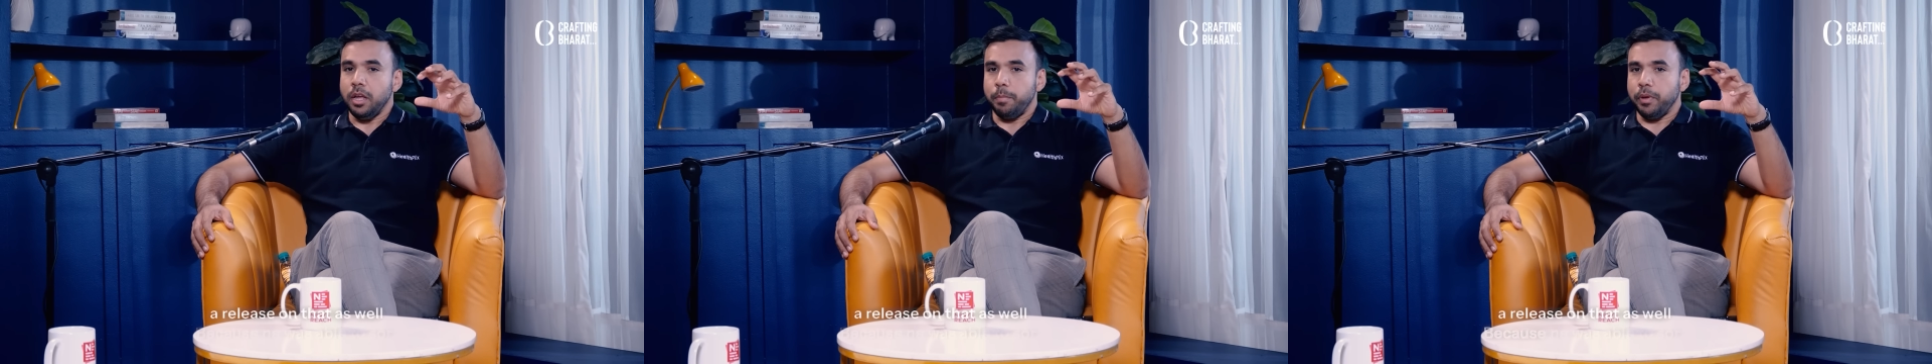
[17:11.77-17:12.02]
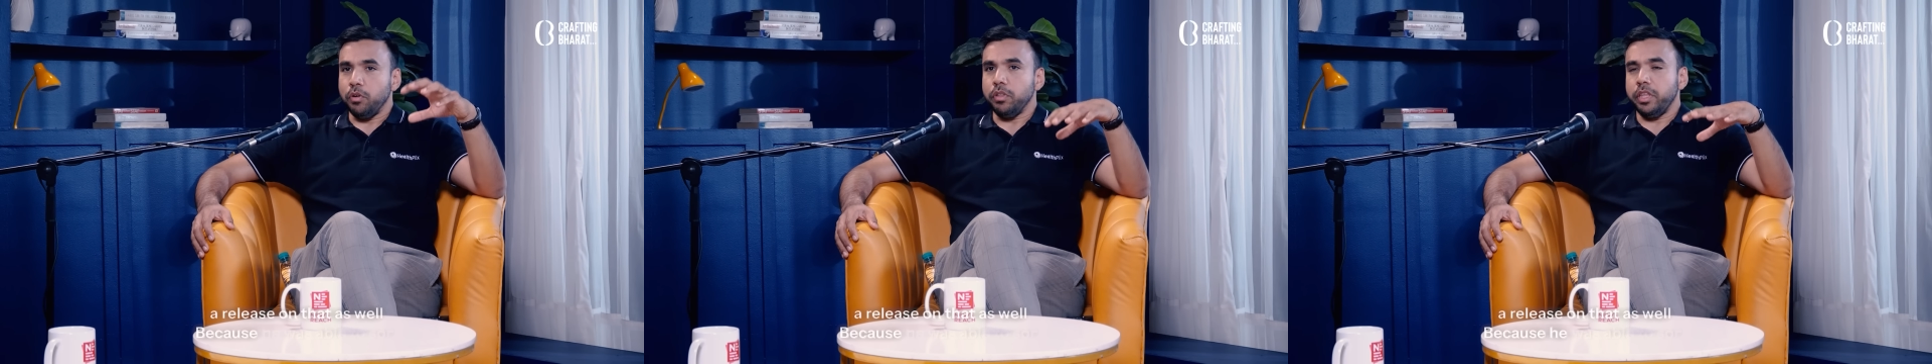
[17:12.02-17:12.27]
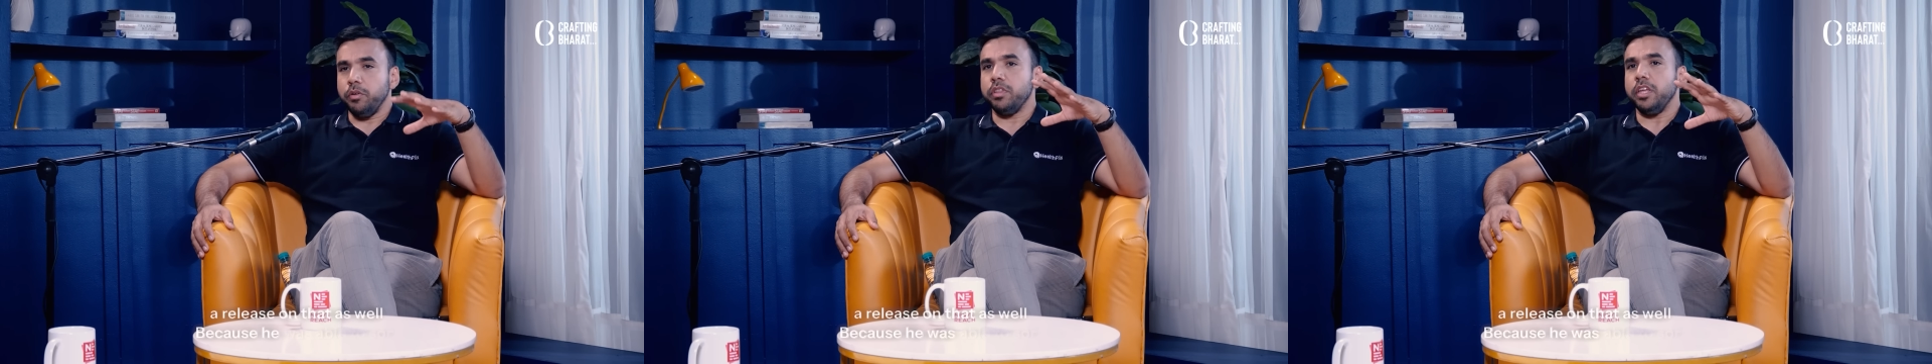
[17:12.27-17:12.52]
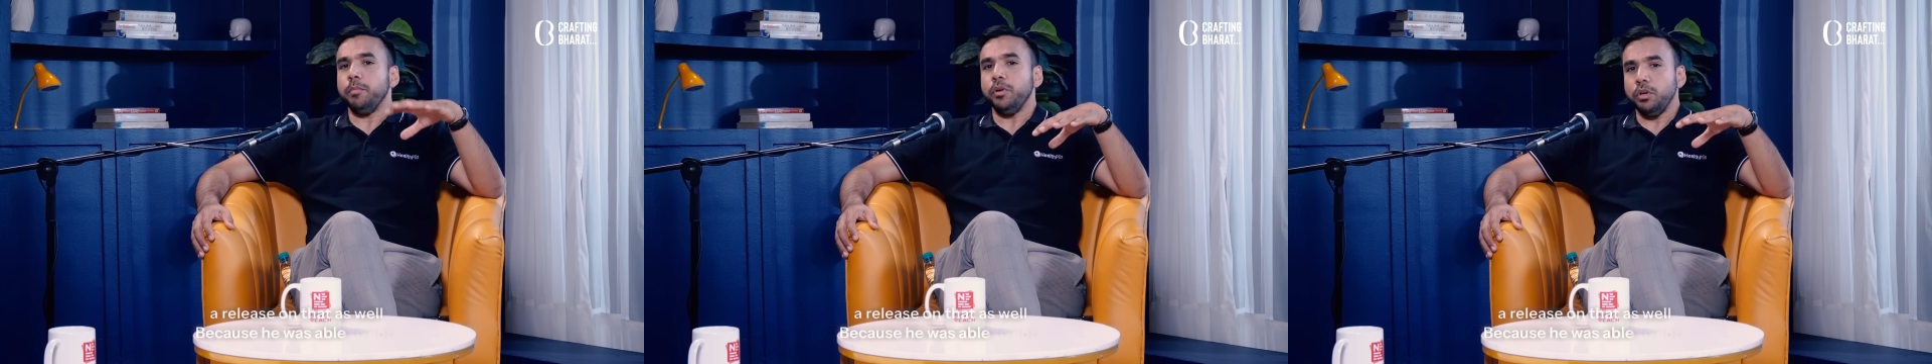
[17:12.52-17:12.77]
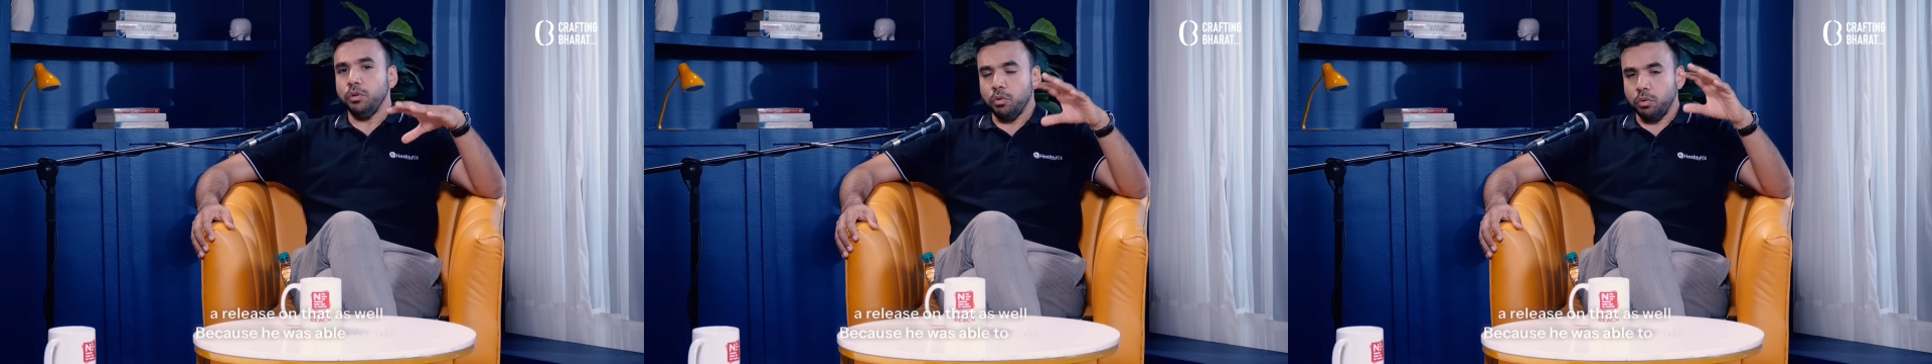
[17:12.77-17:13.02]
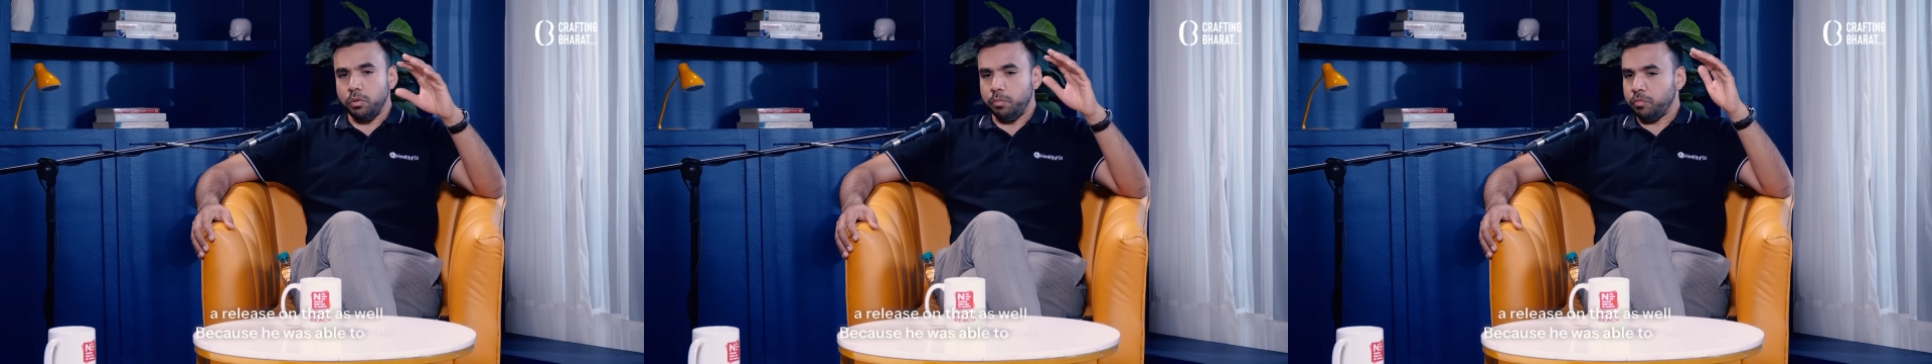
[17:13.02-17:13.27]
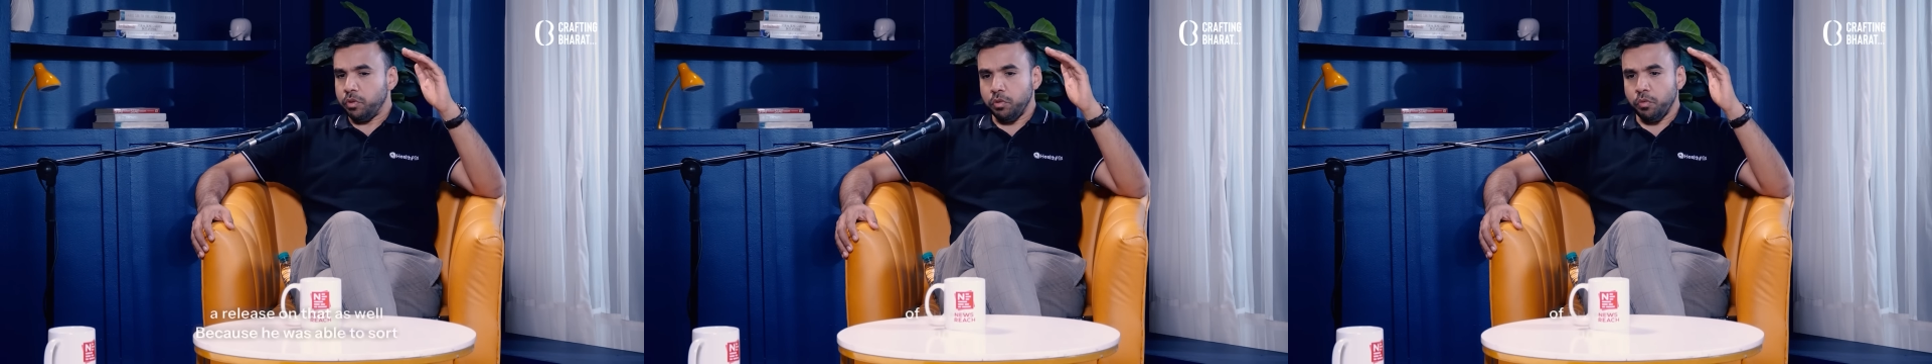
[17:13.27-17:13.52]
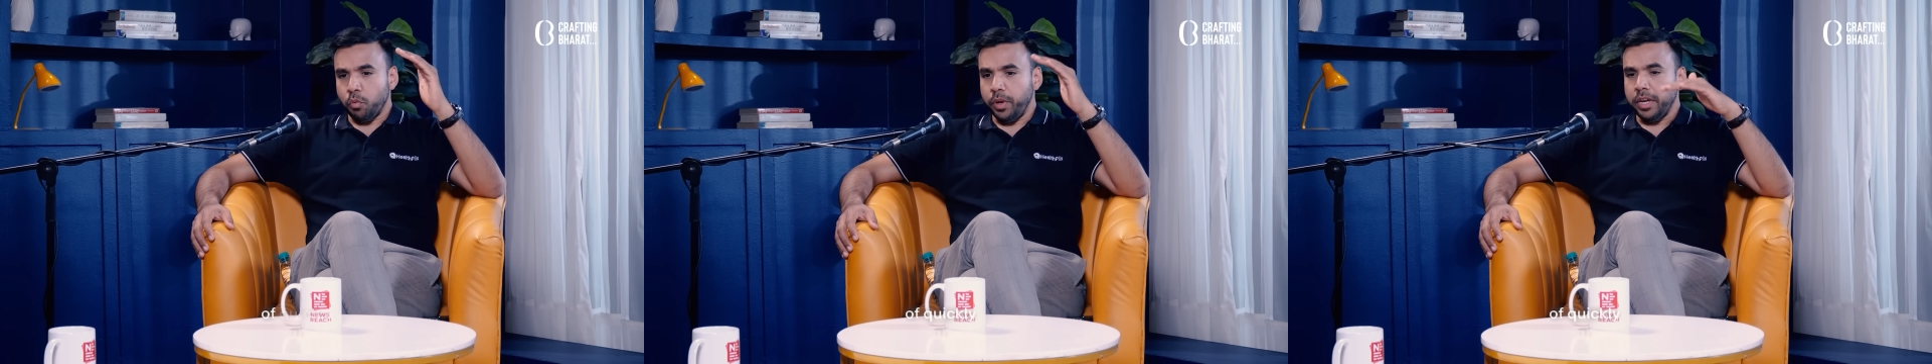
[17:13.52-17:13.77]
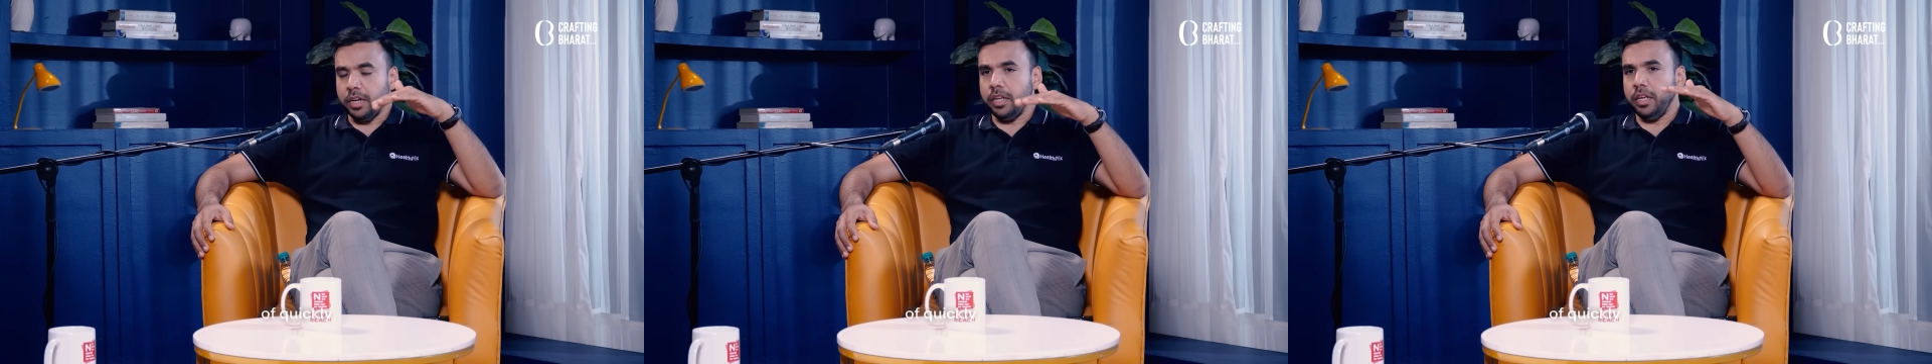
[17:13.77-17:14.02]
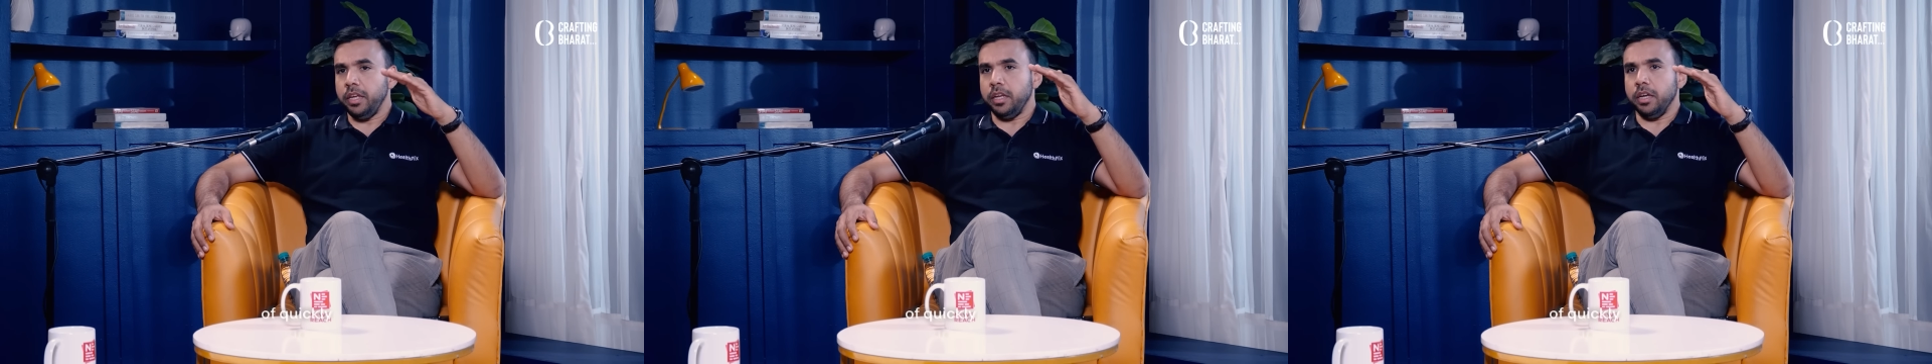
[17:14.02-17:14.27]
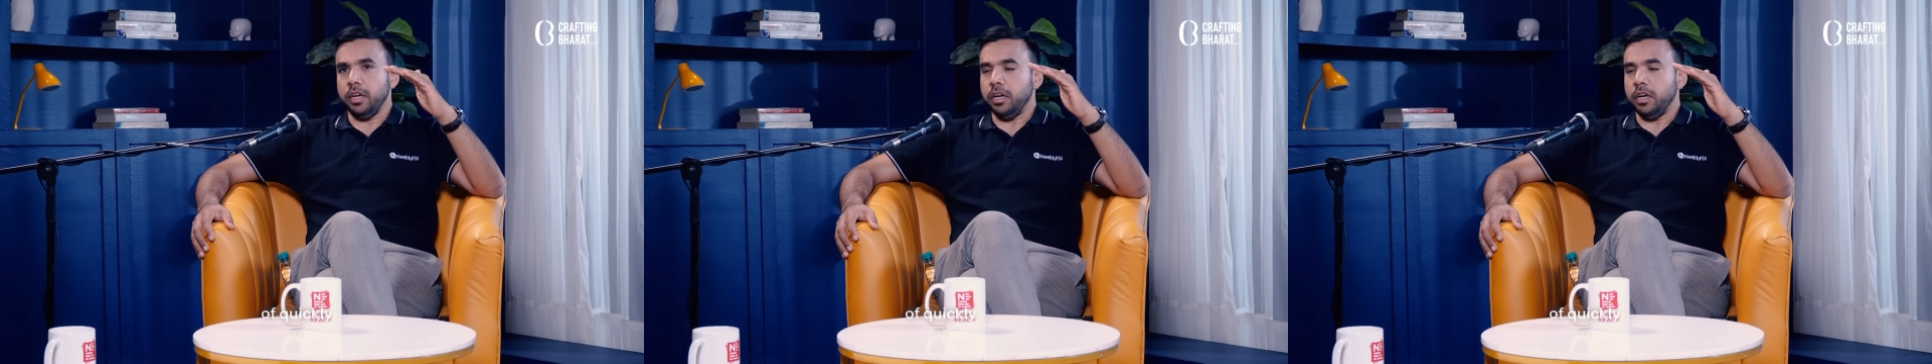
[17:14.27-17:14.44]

because he was able to sort of quickly